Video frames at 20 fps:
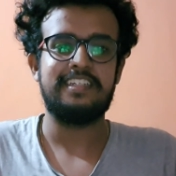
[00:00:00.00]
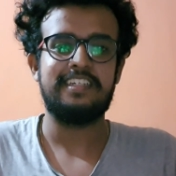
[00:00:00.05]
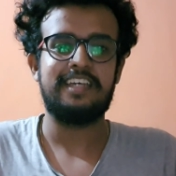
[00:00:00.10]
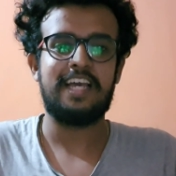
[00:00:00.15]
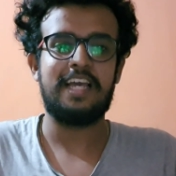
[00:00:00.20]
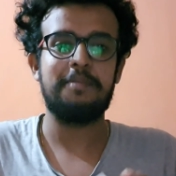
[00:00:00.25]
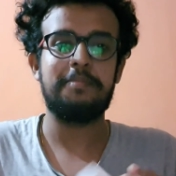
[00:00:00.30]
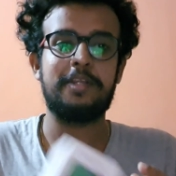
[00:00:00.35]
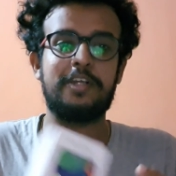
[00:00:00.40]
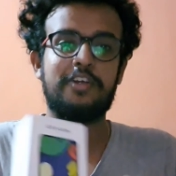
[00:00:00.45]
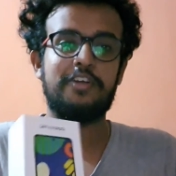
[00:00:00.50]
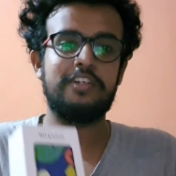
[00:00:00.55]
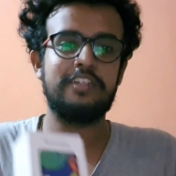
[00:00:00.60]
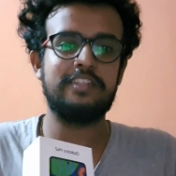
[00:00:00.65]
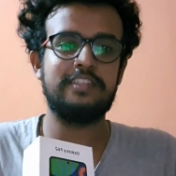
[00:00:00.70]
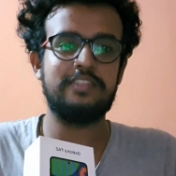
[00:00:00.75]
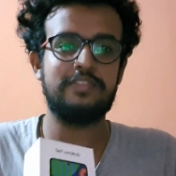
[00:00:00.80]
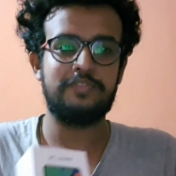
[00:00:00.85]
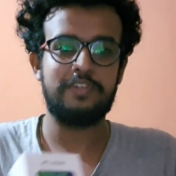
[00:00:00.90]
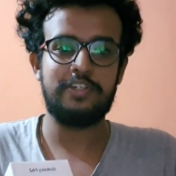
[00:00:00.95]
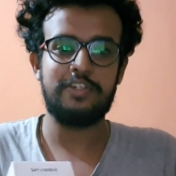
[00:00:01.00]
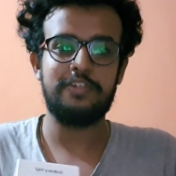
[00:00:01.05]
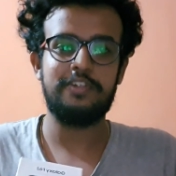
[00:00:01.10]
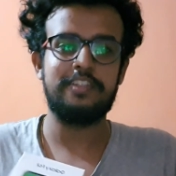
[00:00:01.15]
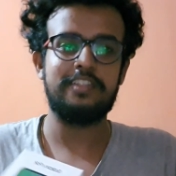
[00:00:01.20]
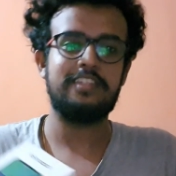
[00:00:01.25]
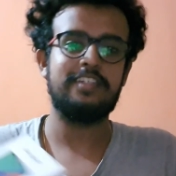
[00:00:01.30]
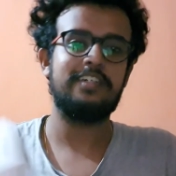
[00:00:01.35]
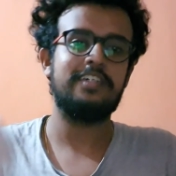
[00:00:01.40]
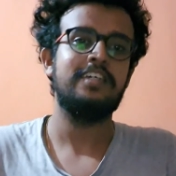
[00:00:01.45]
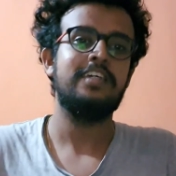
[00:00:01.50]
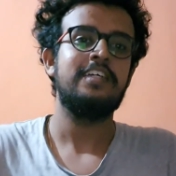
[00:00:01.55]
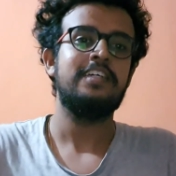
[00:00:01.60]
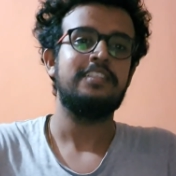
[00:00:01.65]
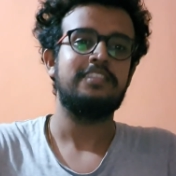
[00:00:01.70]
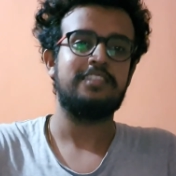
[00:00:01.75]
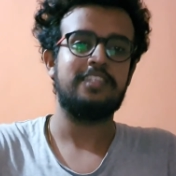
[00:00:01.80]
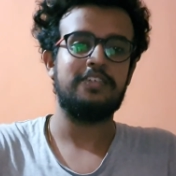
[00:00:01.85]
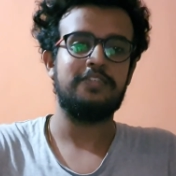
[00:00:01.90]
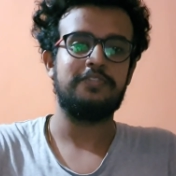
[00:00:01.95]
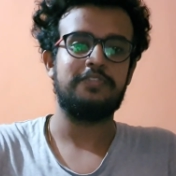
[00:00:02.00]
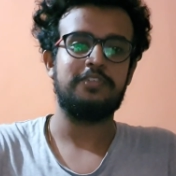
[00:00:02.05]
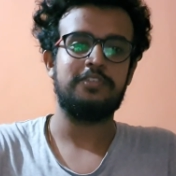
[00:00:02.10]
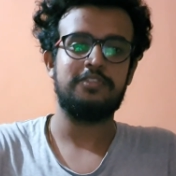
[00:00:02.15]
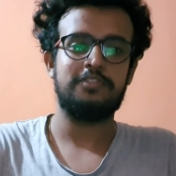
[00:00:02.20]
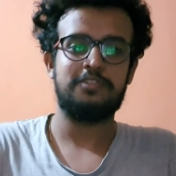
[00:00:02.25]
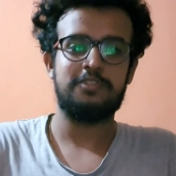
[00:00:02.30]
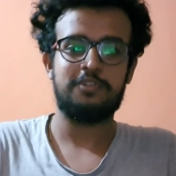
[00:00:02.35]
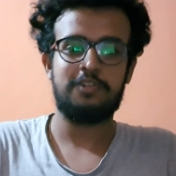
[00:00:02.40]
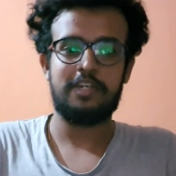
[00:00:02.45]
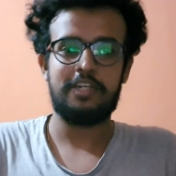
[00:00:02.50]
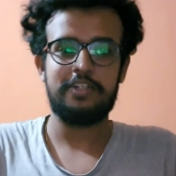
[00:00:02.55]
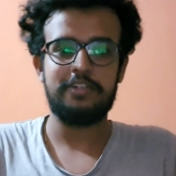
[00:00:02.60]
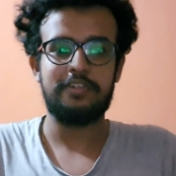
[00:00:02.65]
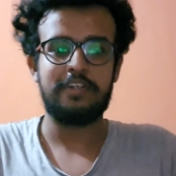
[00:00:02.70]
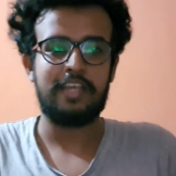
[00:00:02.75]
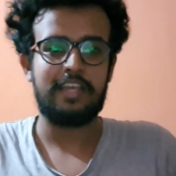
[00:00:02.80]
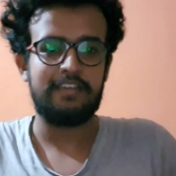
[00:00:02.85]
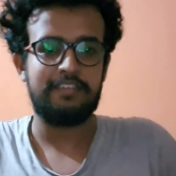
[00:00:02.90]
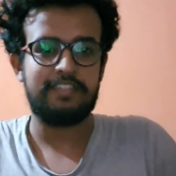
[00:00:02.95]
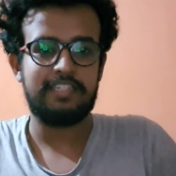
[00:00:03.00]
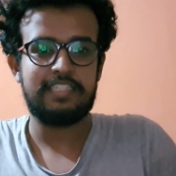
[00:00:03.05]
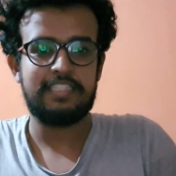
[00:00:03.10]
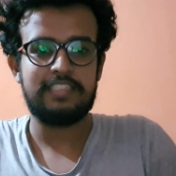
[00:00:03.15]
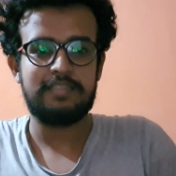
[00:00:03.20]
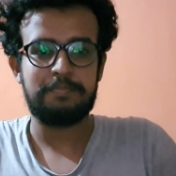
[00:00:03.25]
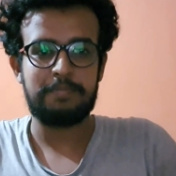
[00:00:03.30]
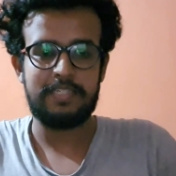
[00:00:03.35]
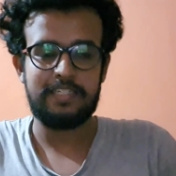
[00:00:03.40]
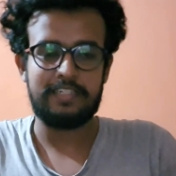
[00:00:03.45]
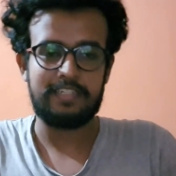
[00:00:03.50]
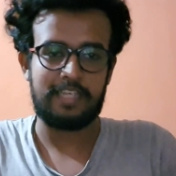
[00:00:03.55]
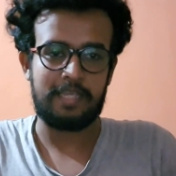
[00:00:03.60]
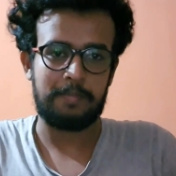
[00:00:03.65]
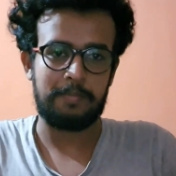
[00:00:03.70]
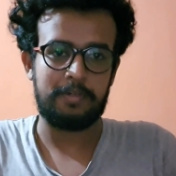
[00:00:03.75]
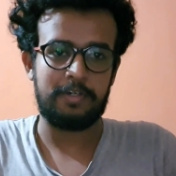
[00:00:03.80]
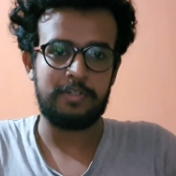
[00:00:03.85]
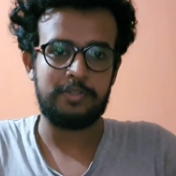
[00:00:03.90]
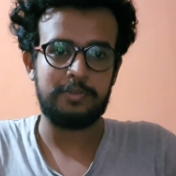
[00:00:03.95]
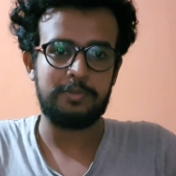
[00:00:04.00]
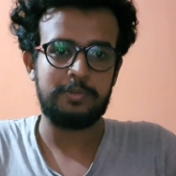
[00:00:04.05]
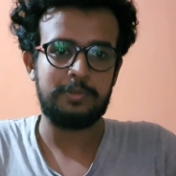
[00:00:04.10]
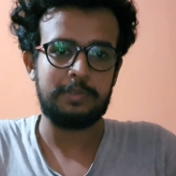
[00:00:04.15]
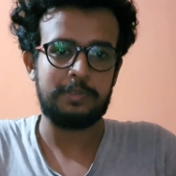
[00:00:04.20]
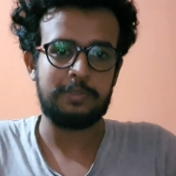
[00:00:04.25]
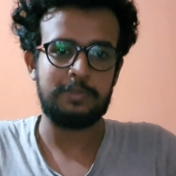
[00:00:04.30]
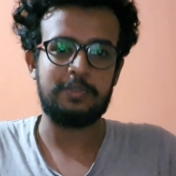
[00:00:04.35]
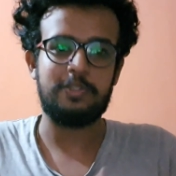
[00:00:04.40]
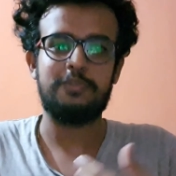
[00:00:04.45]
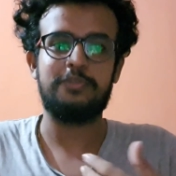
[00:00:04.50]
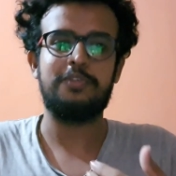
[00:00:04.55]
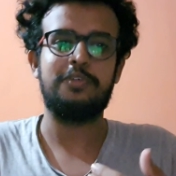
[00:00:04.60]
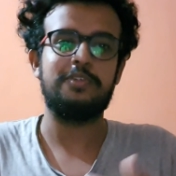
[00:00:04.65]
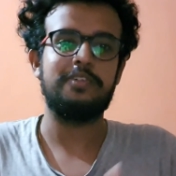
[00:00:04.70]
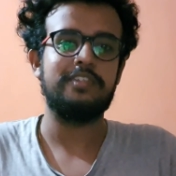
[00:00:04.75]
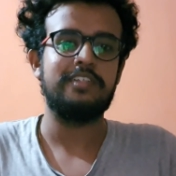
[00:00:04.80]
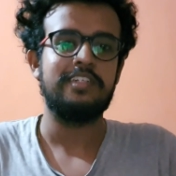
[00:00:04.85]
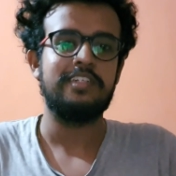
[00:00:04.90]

I'm recording this video in the same phone, so I don't have any spare camera to show the phone.